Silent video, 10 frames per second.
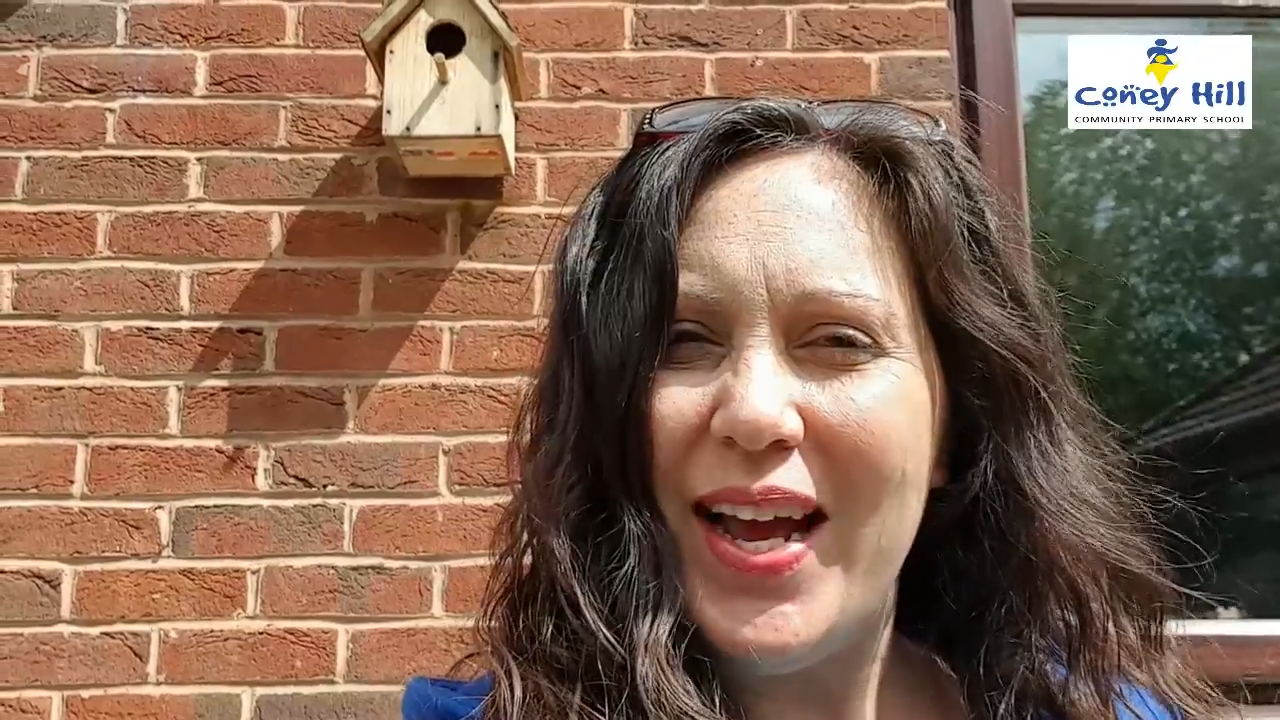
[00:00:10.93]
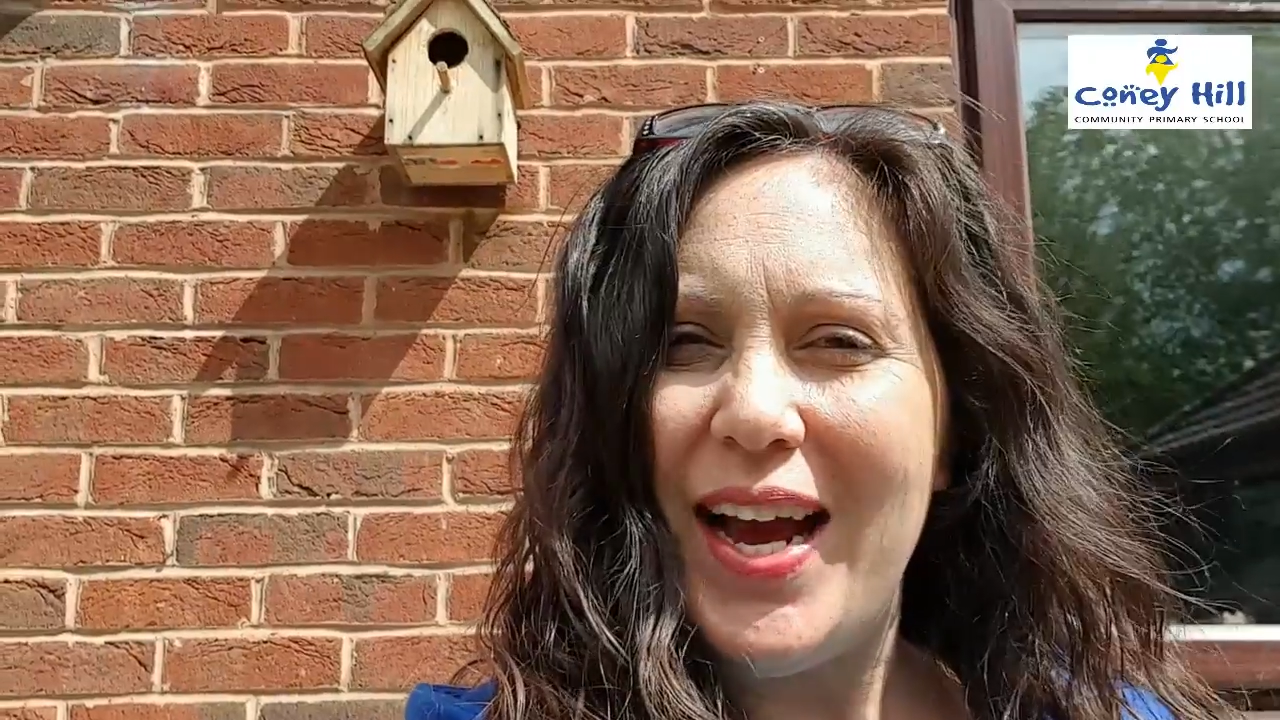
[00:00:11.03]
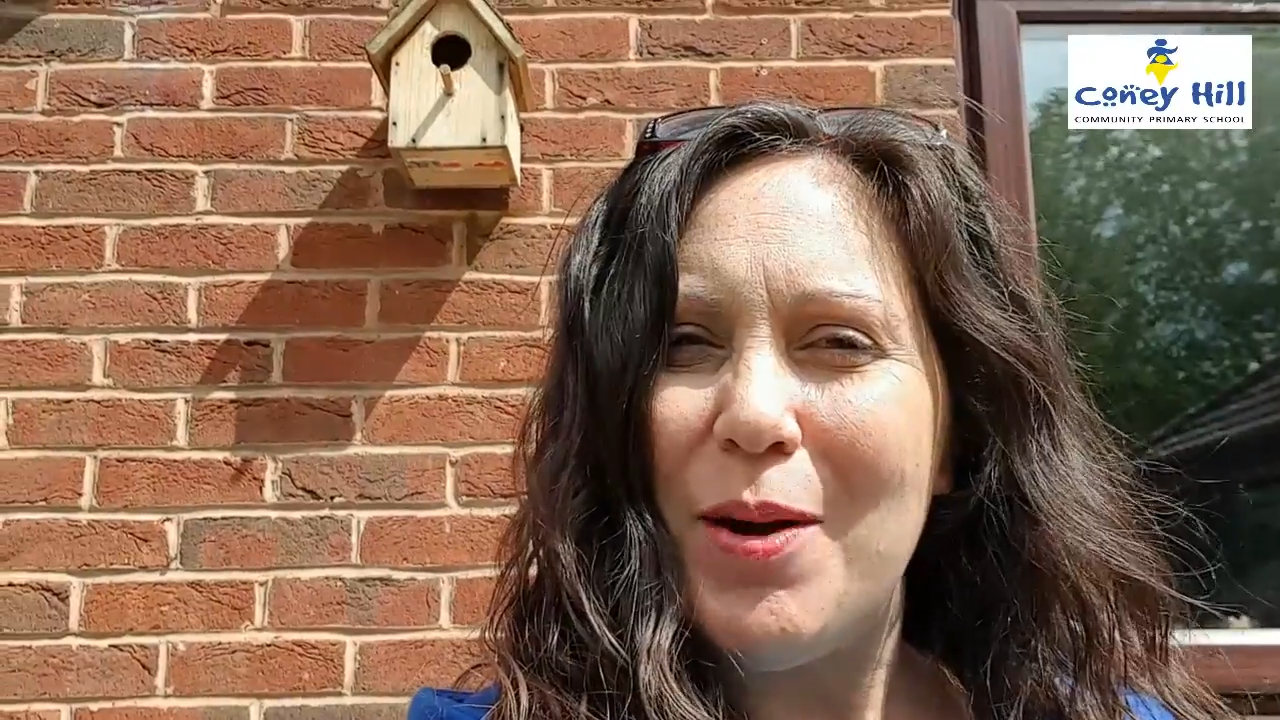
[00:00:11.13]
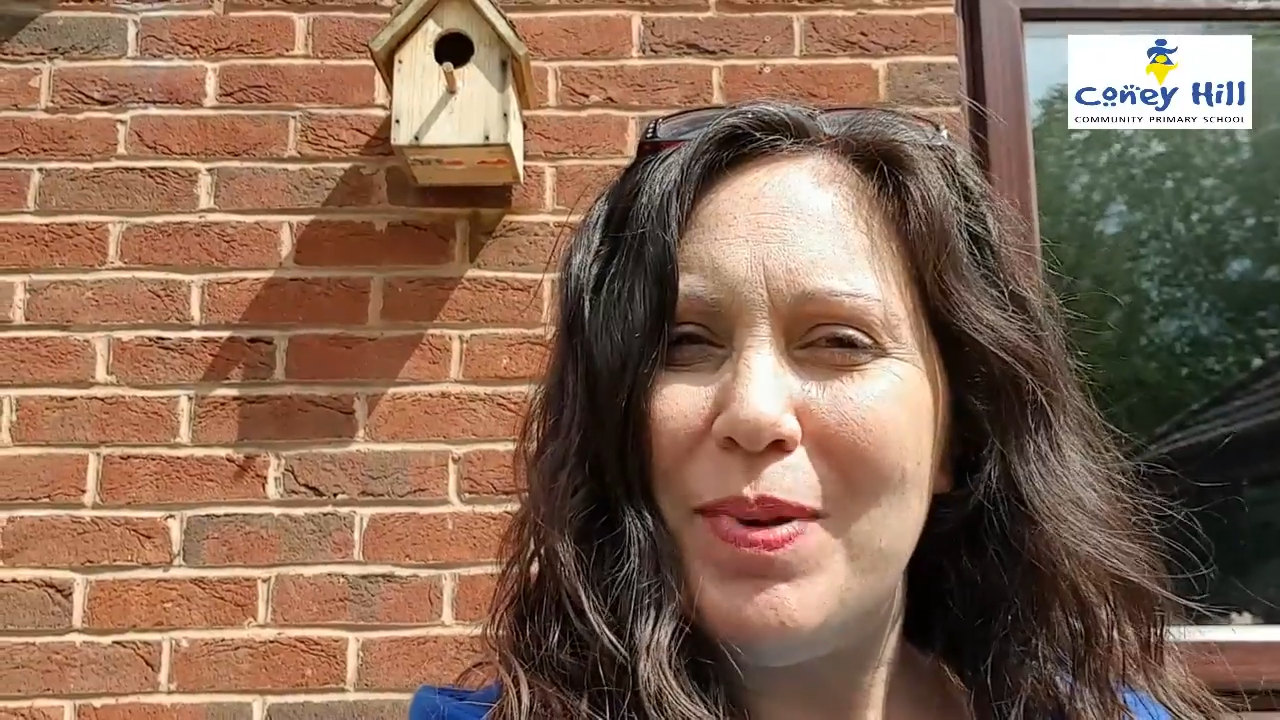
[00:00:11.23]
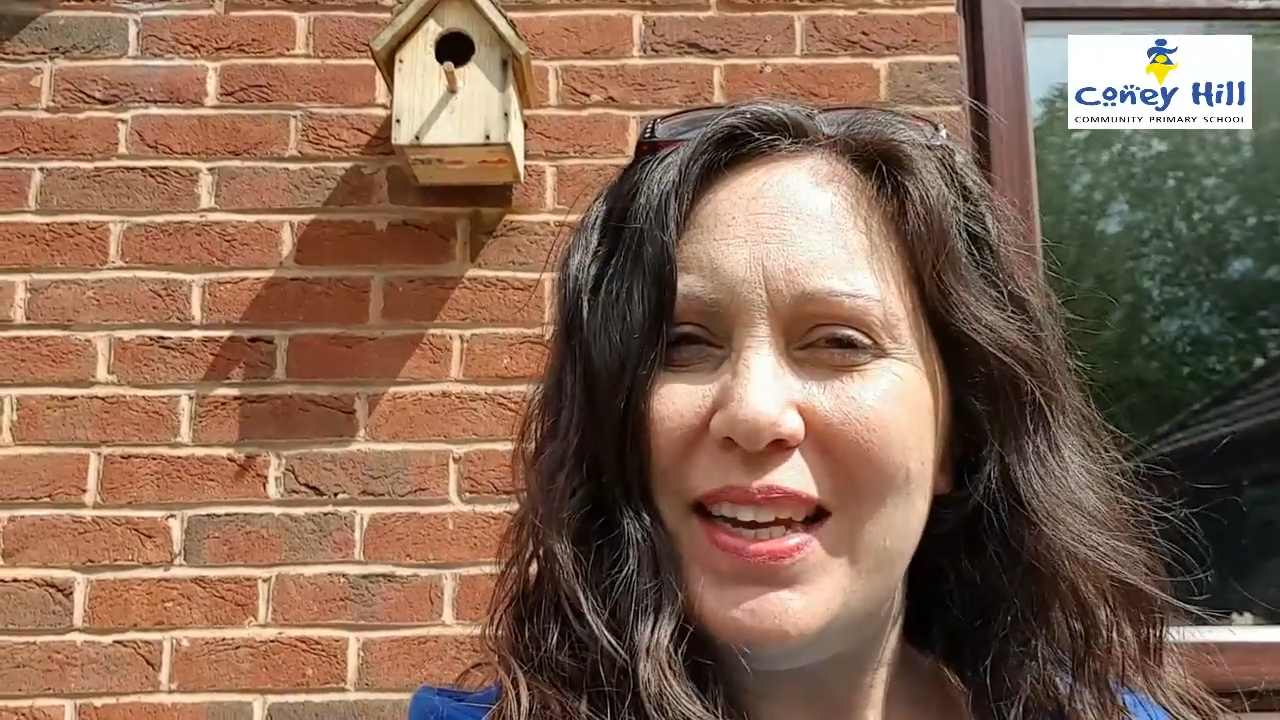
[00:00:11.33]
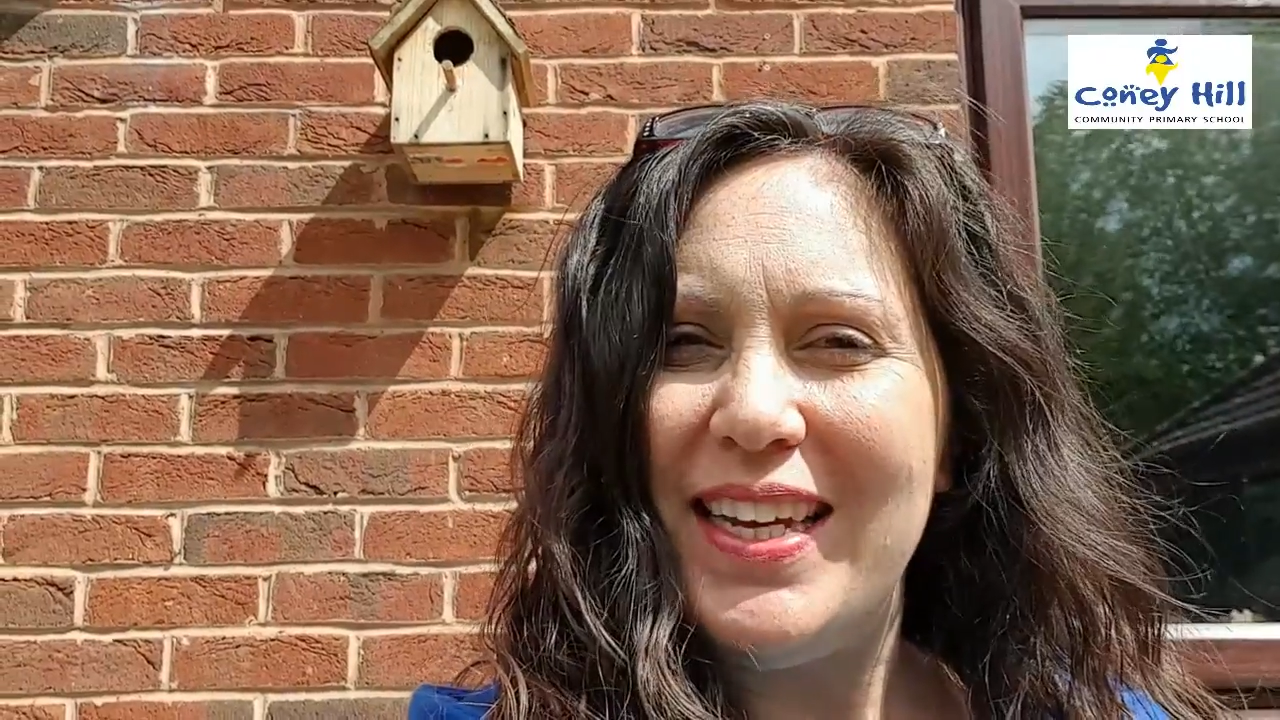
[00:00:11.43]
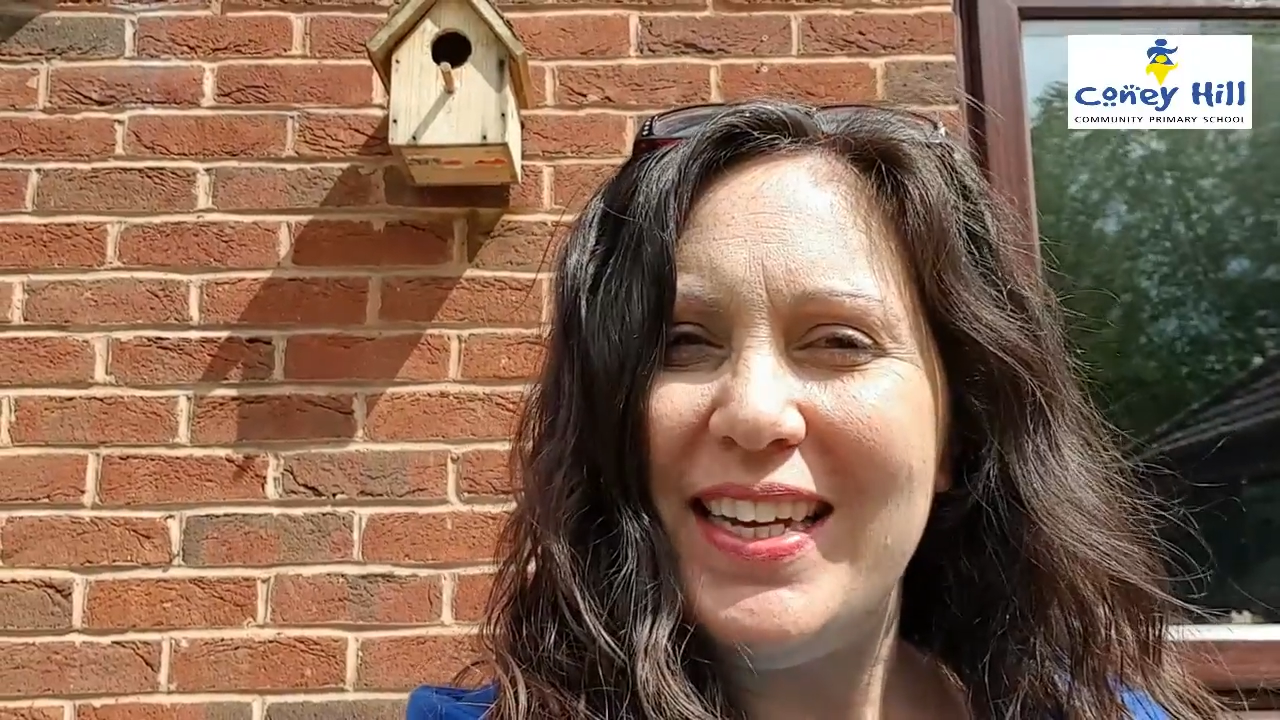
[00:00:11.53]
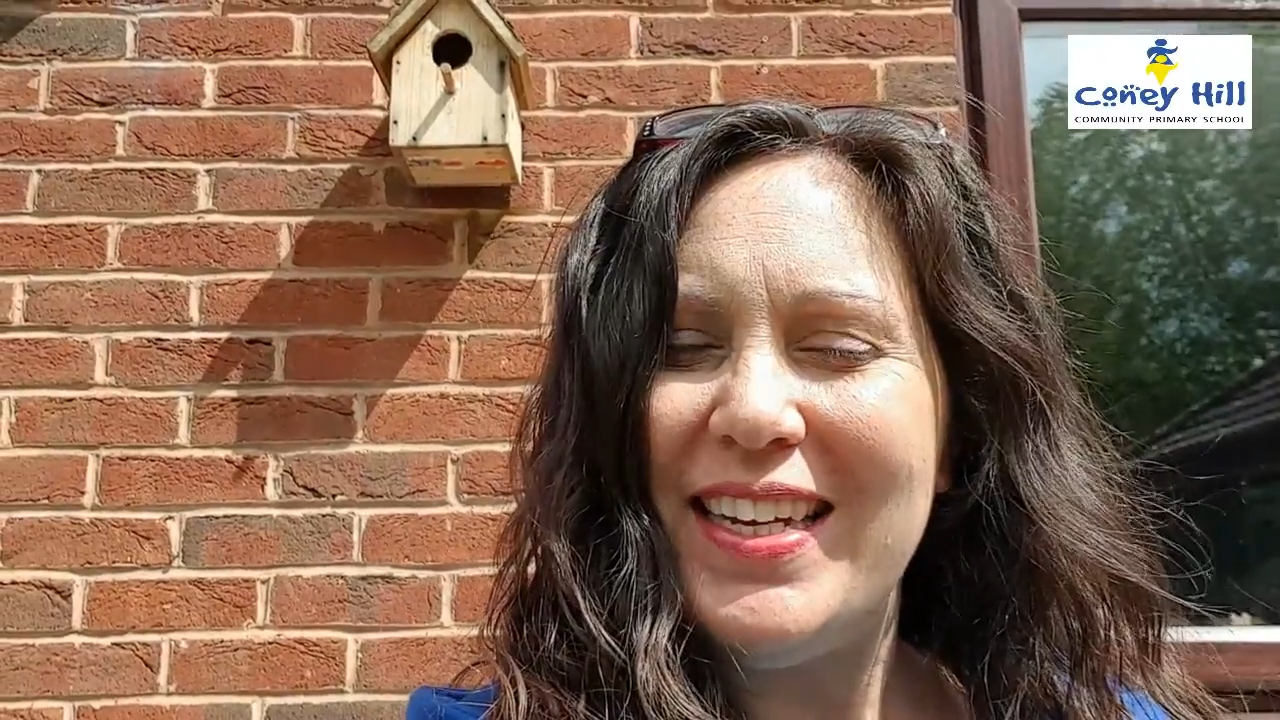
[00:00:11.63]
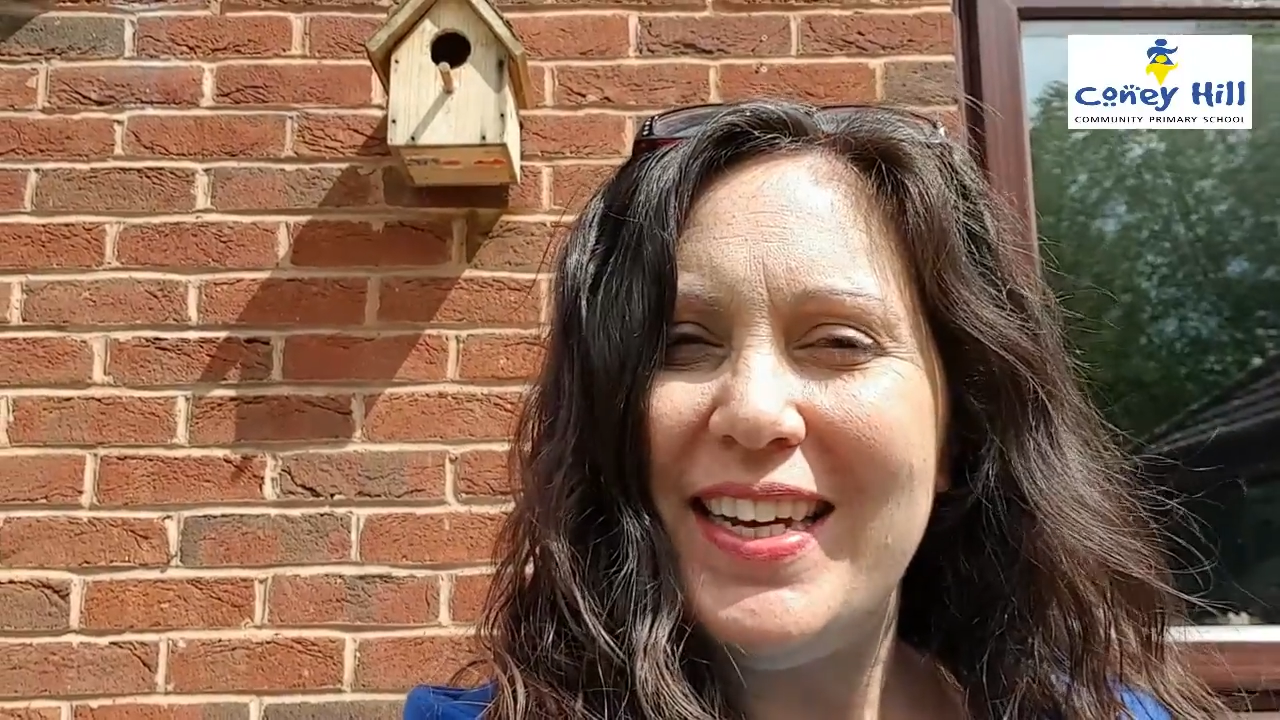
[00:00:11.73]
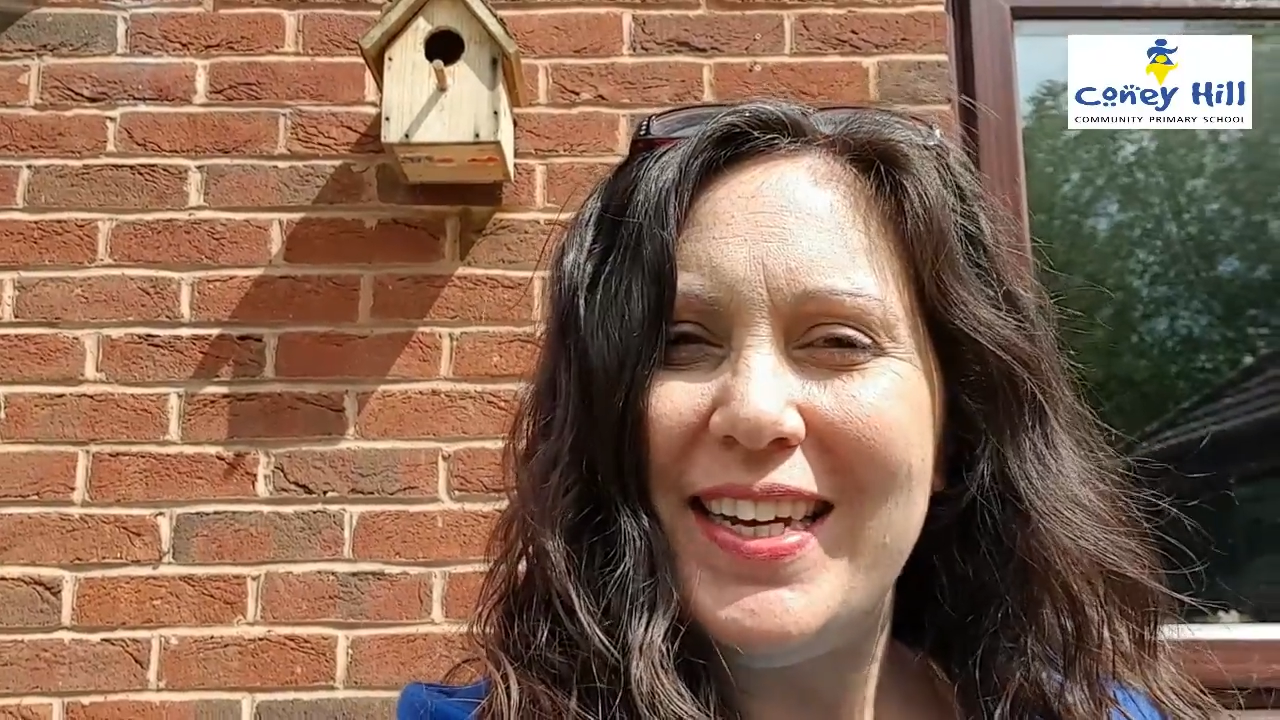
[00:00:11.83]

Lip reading: happily,